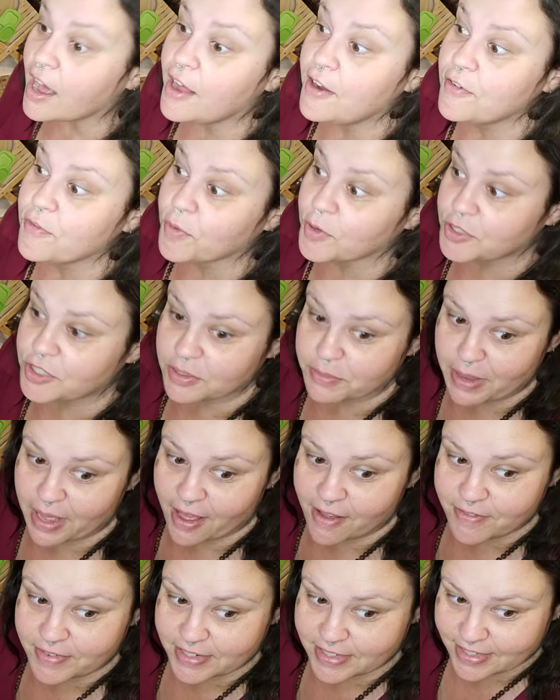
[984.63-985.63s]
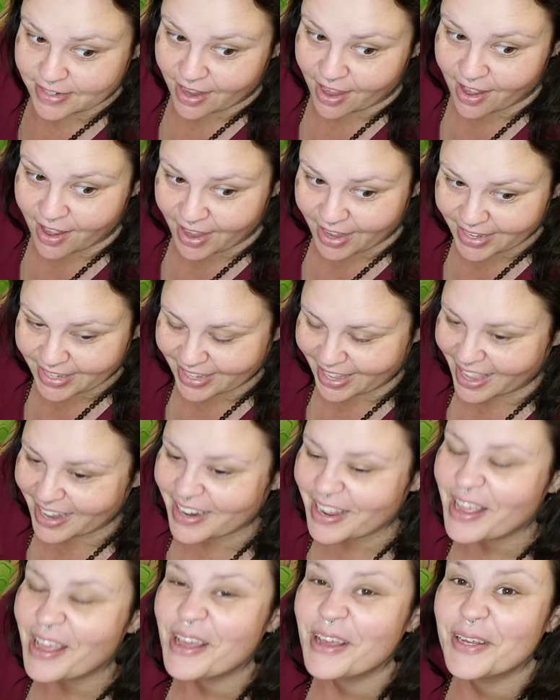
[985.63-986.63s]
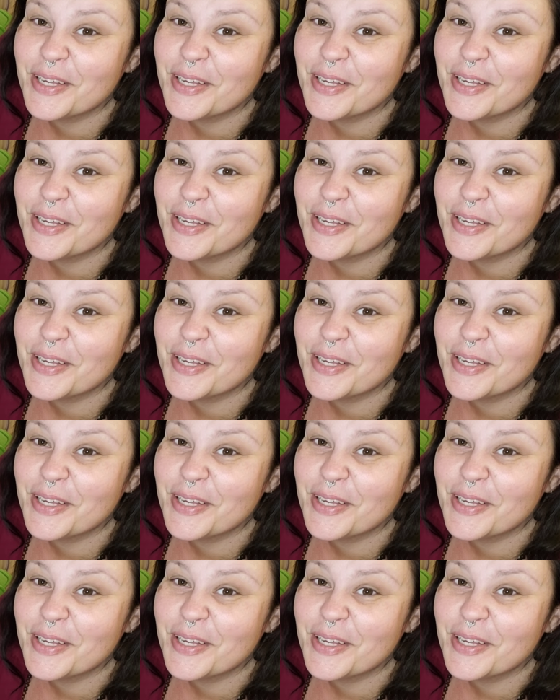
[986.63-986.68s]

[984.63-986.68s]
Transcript: Unfortunately, my oven is not hot yet.